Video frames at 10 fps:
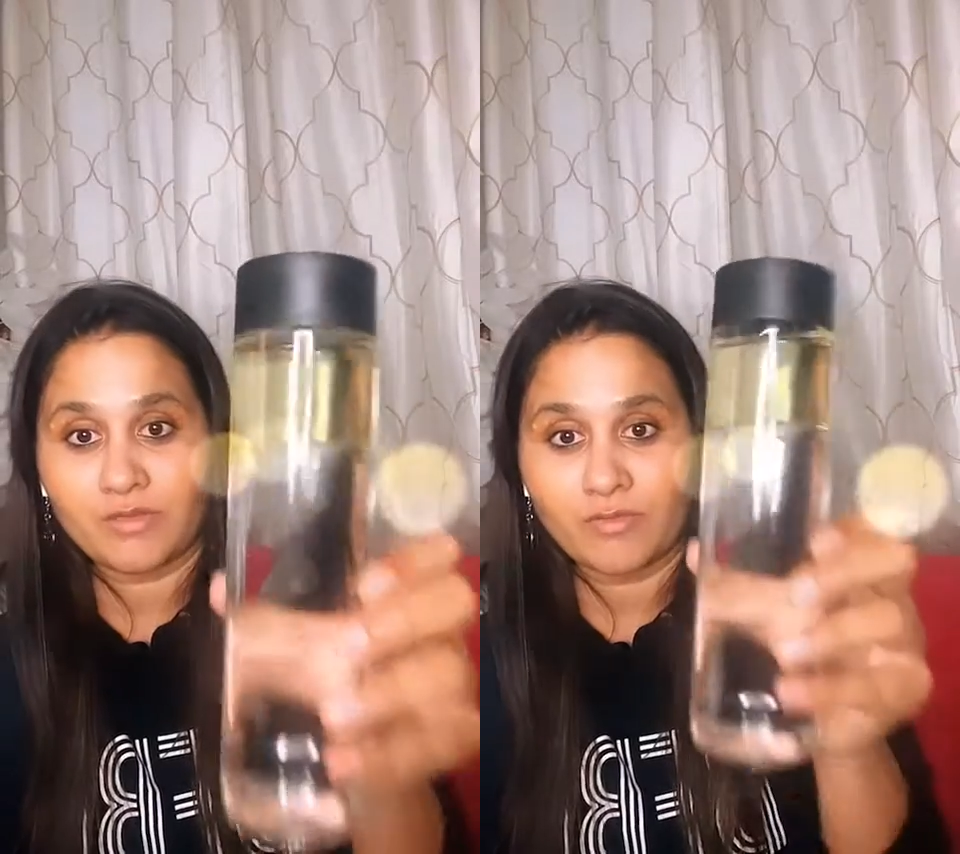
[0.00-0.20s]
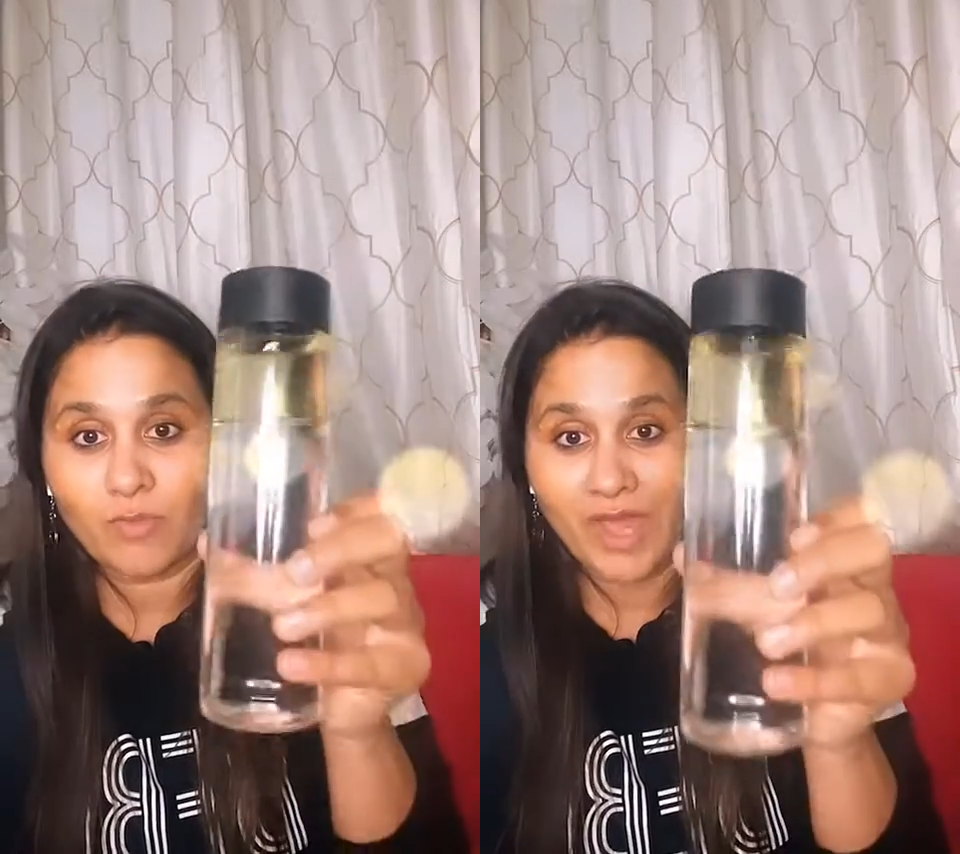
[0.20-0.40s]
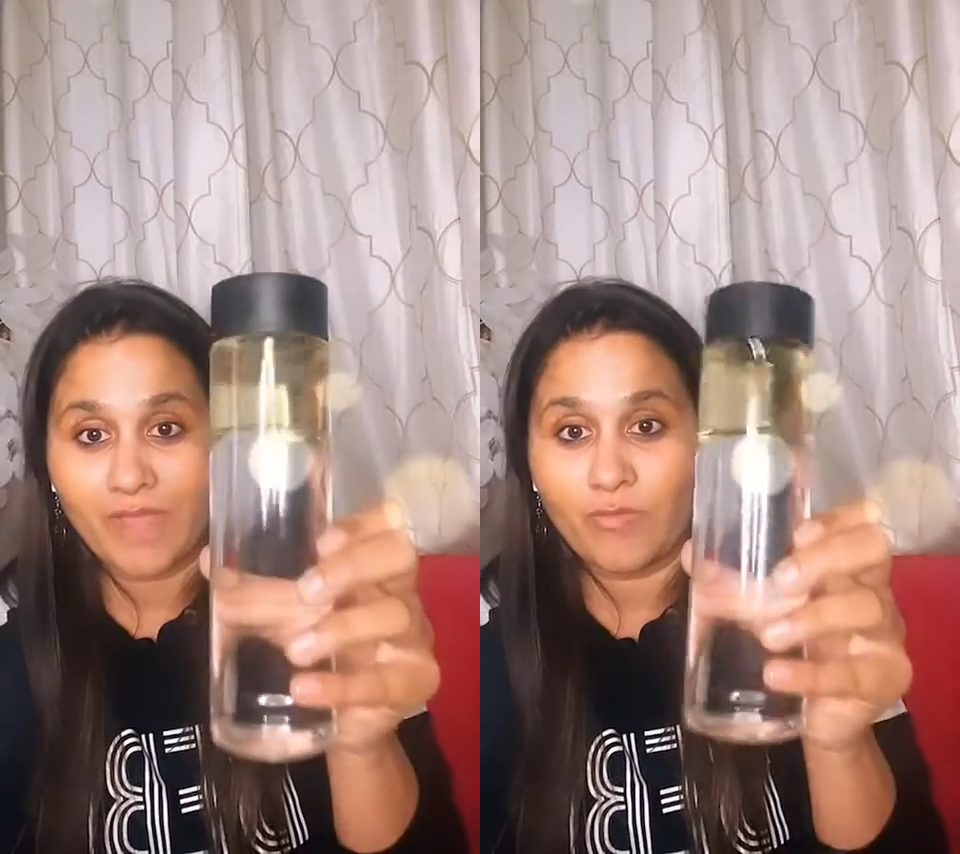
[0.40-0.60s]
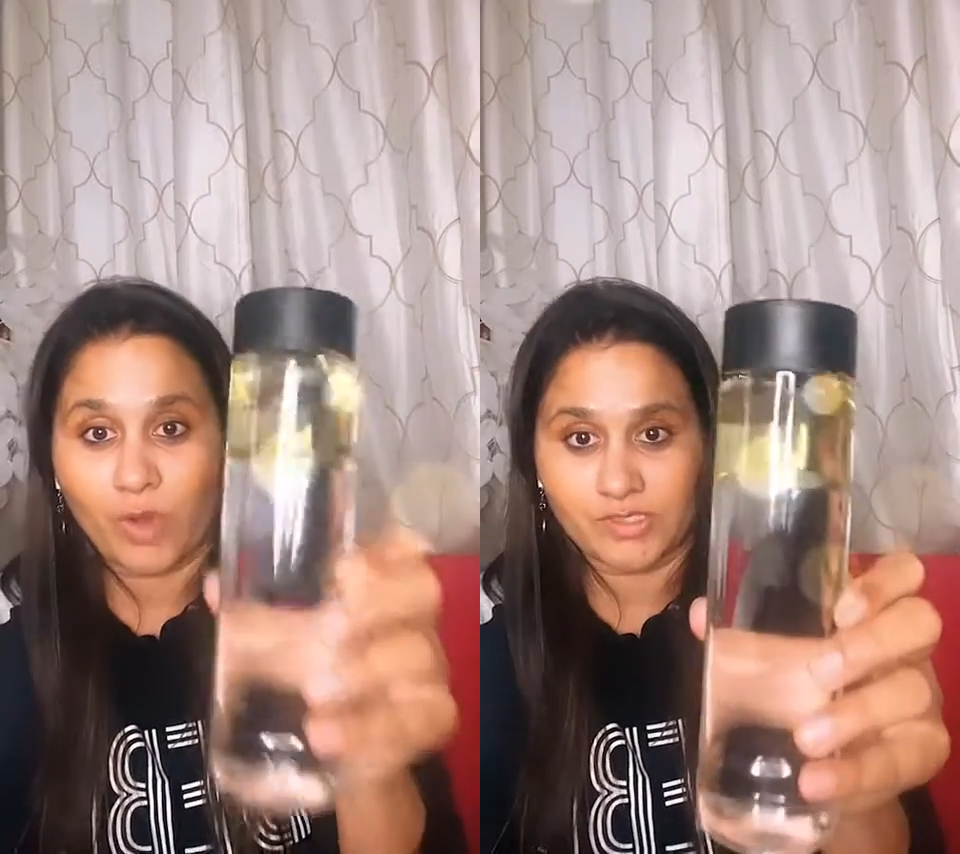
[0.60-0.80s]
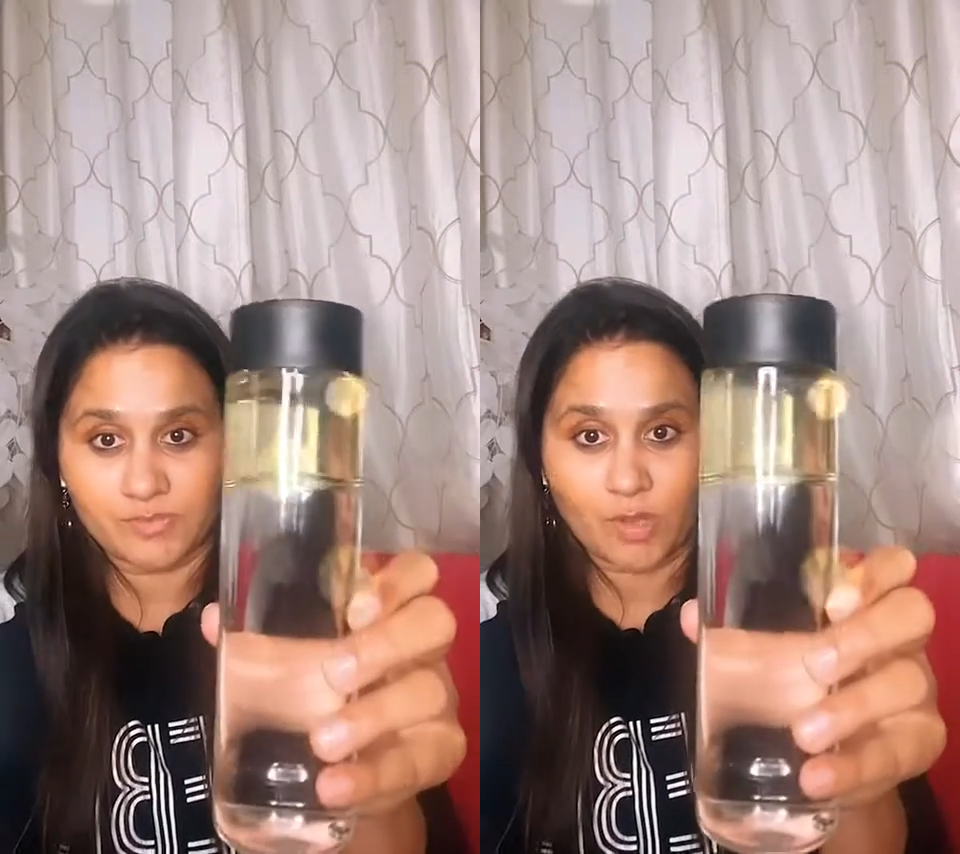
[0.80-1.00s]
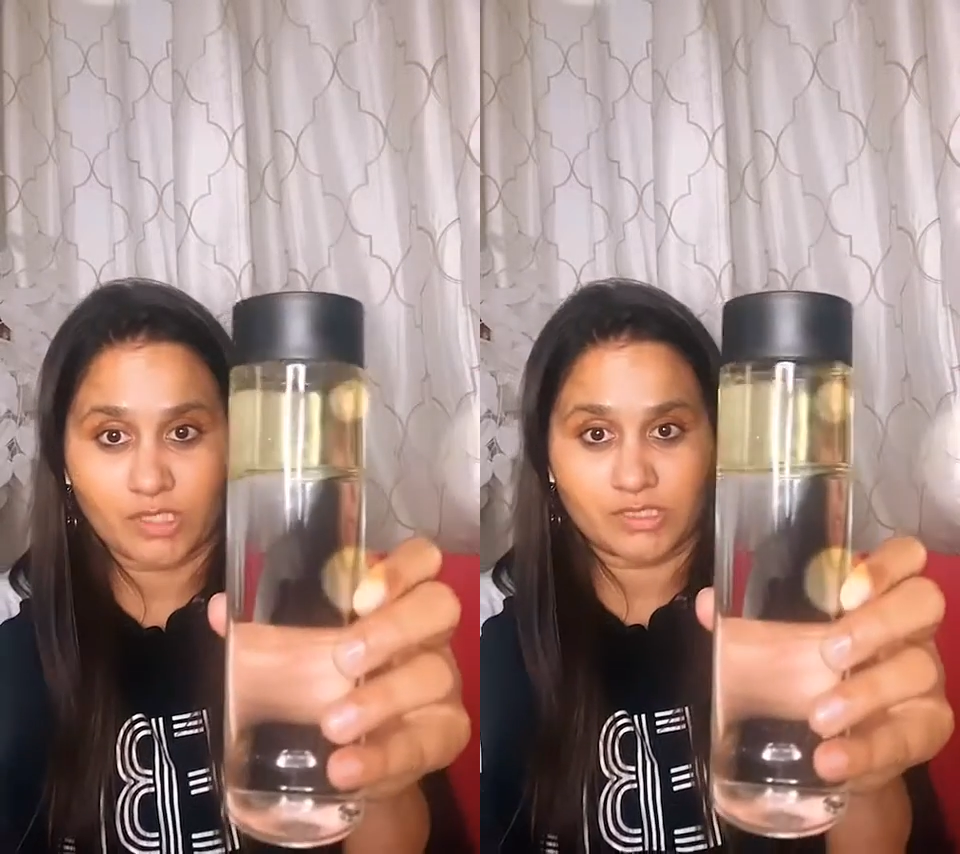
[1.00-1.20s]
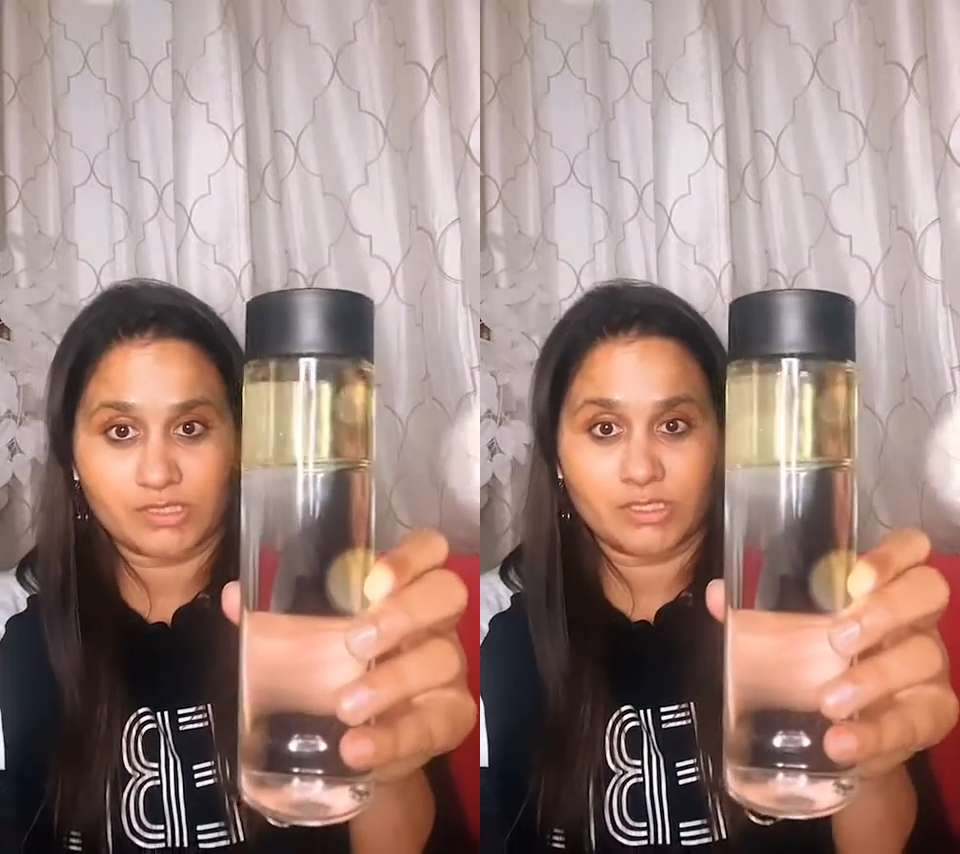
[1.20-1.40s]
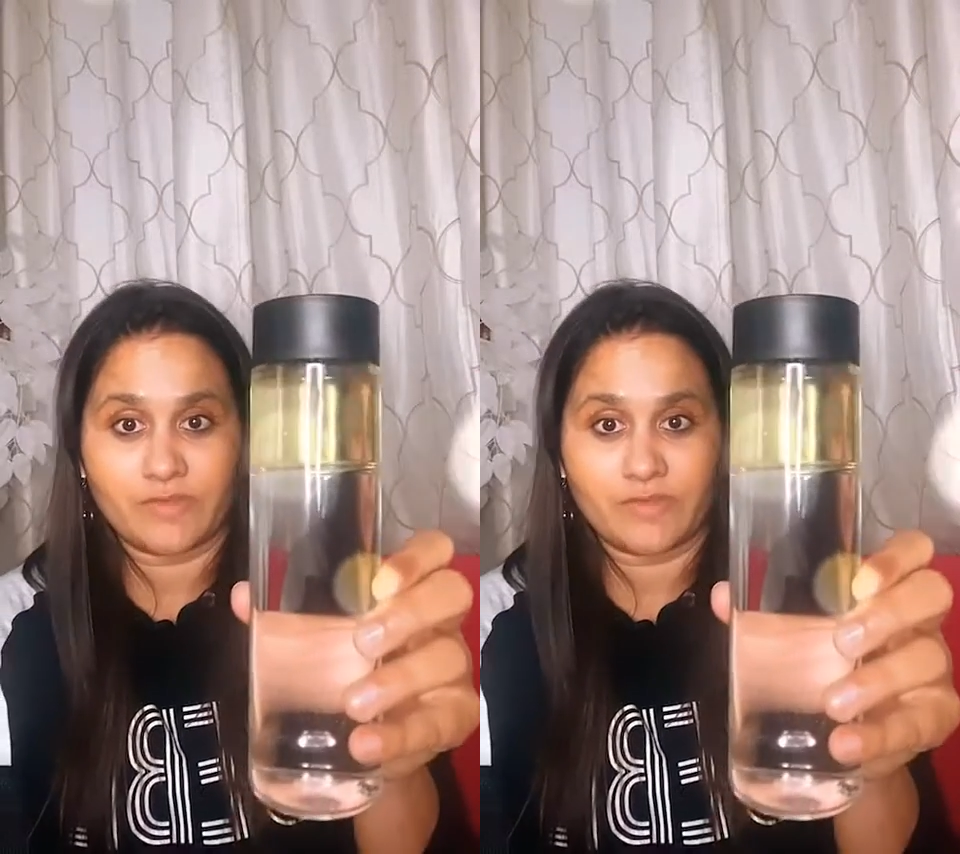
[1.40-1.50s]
Why VOS bottle?